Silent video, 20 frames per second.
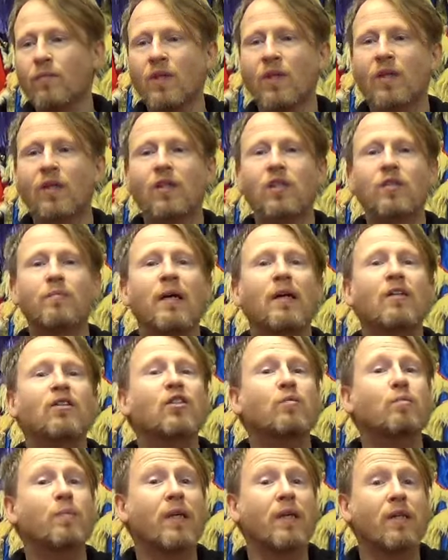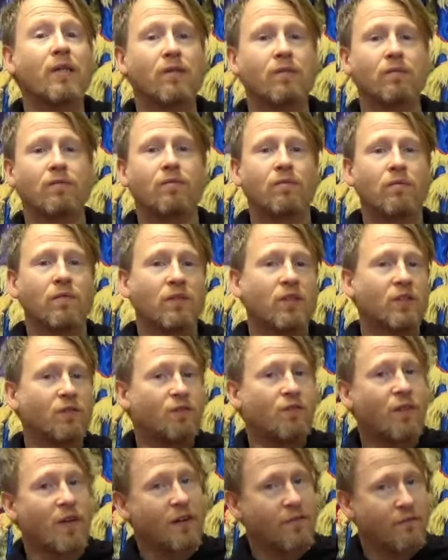is about speed. It's
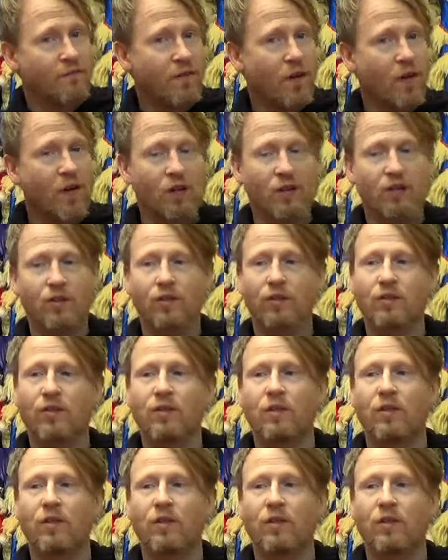very fast.